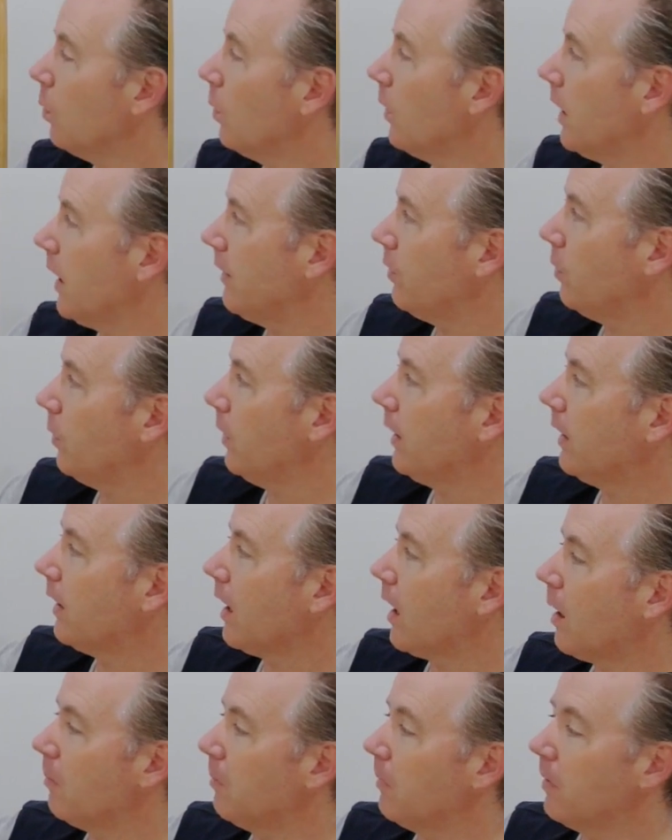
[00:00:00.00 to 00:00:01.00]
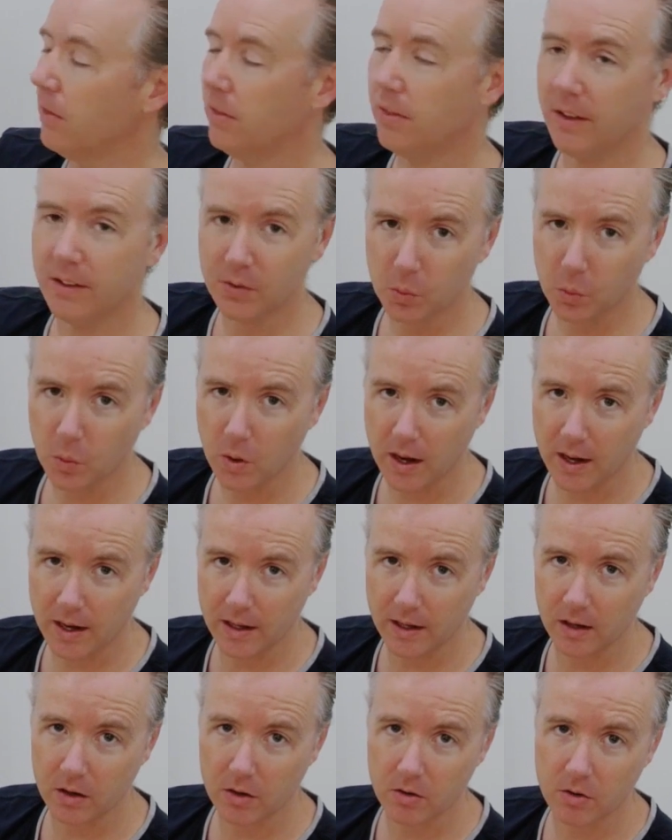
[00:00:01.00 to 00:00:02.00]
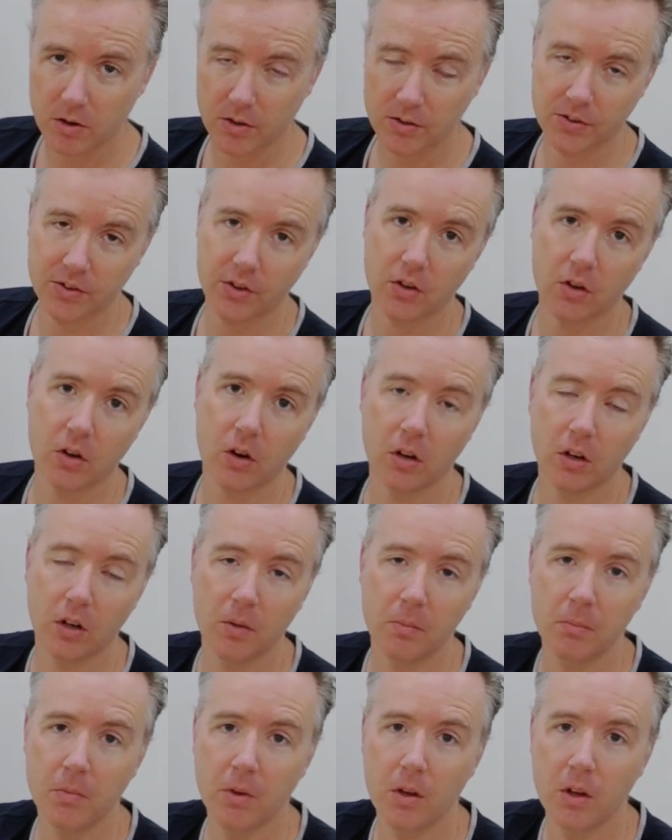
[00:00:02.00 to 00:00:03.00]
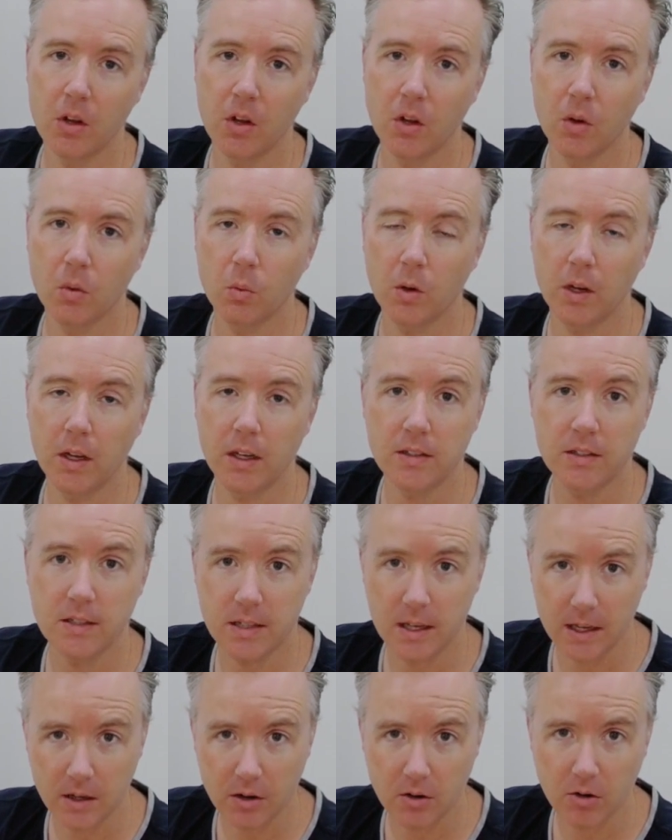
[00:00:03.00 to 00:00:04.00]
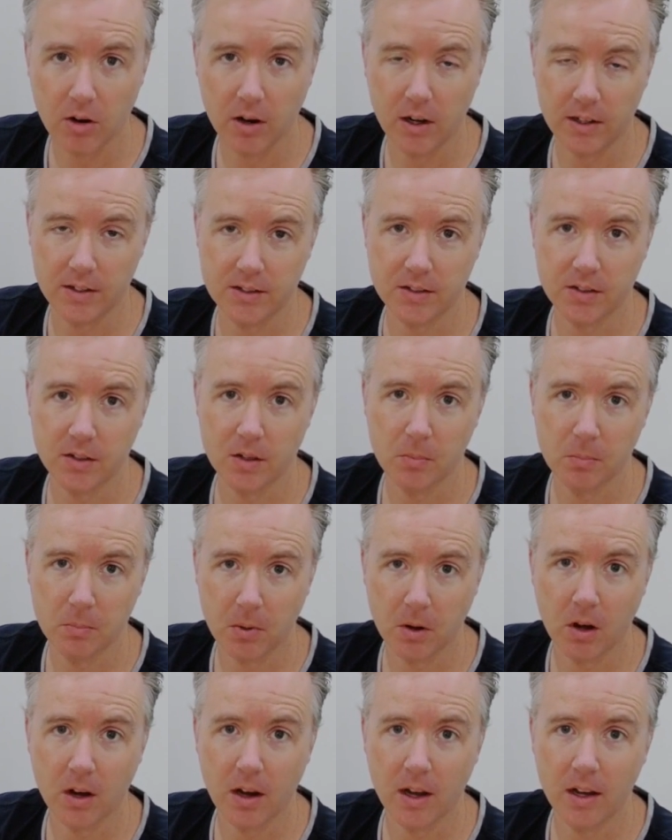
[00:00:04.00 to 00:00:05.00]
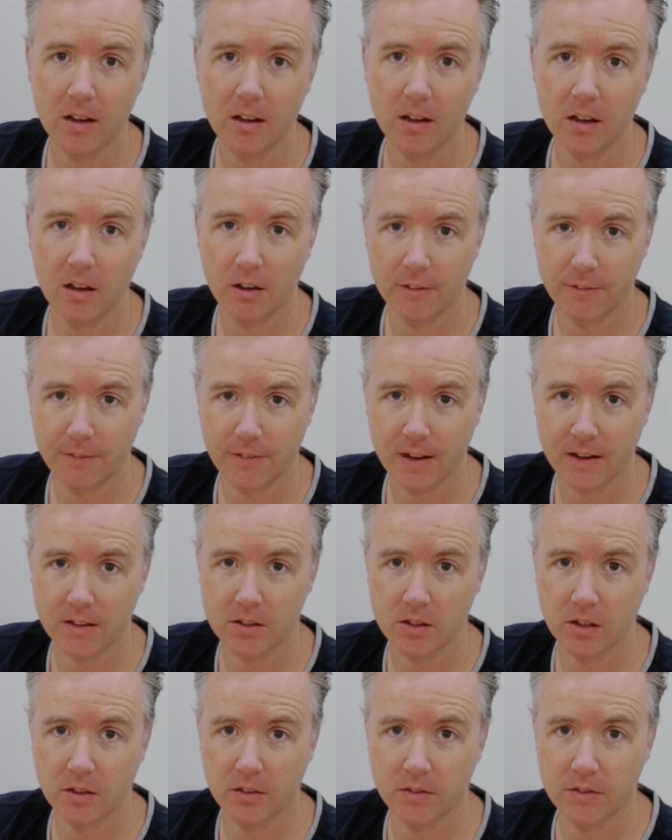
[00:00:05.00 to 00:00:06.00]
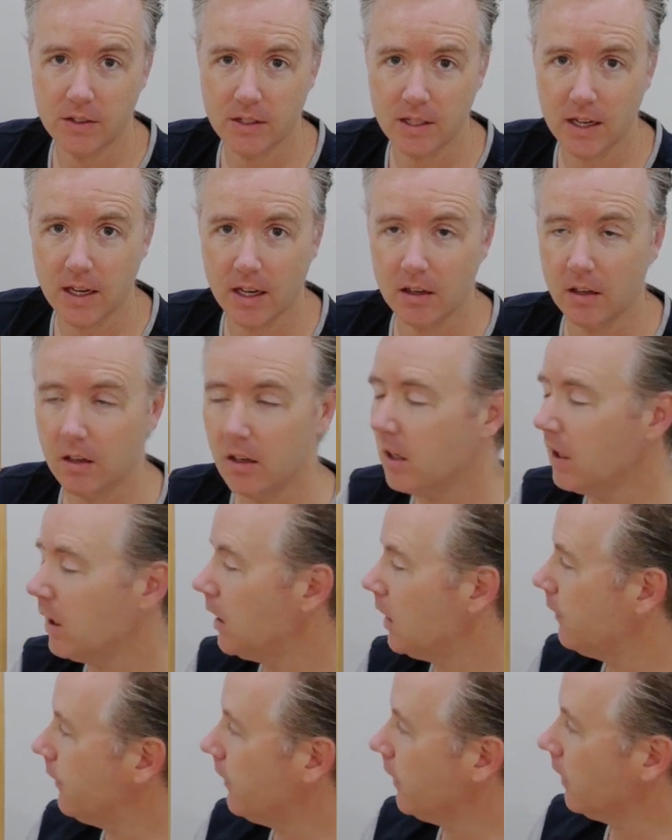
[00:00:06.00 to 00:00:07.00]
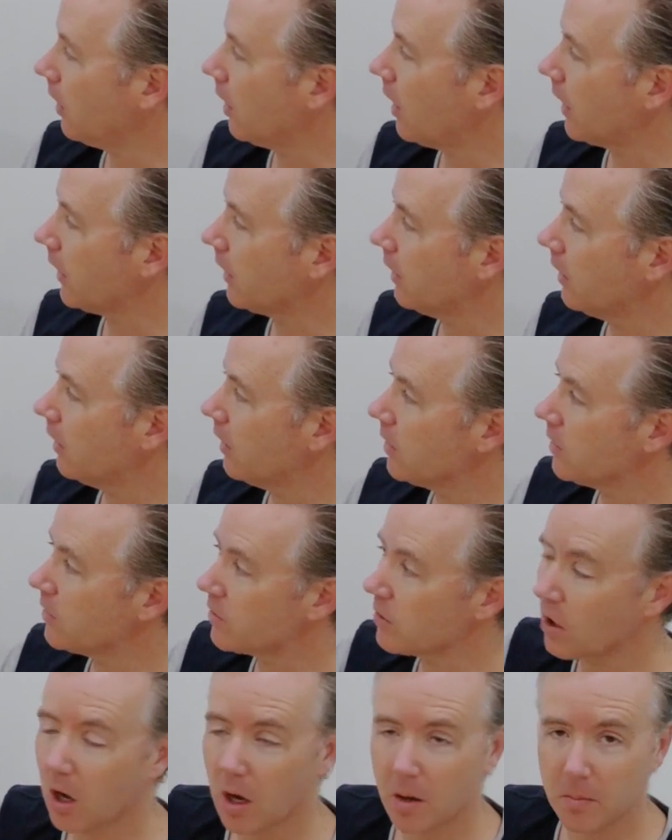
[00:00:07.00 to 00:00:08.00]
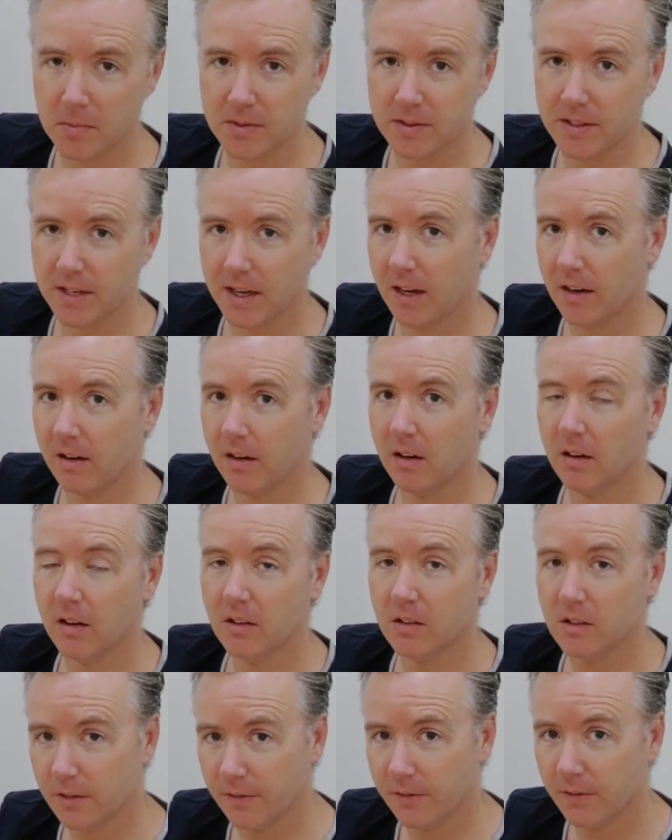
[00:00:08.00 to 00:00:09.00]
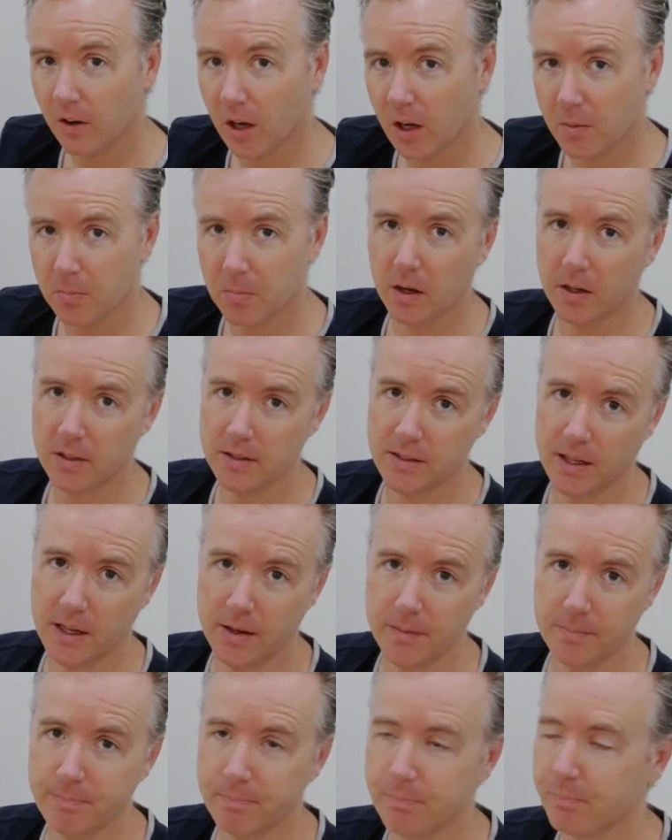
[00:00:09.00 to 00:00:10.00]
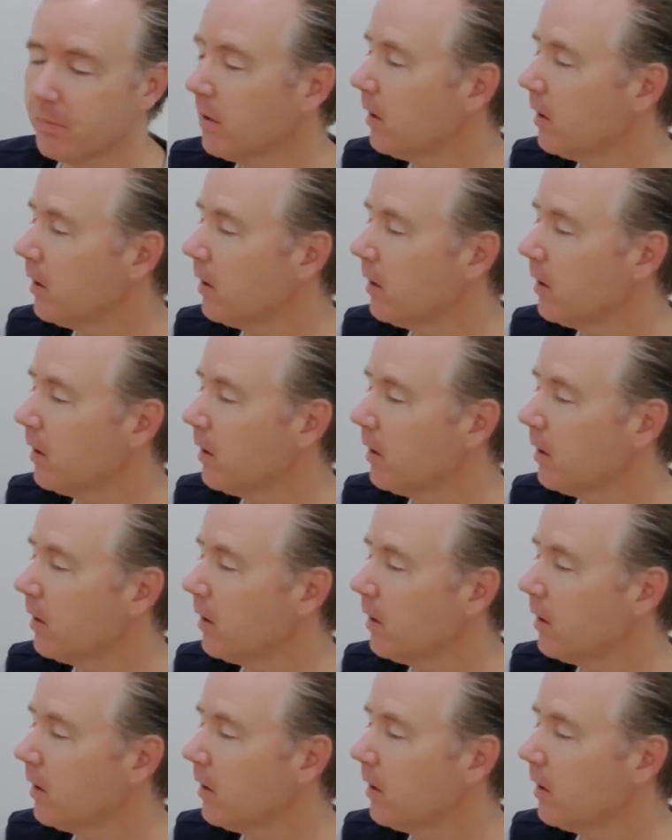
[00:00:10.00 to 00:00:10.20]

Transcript: Whenever we come this way across the column, we decrease by a factor of 10. If you like, times 10 divided by 10.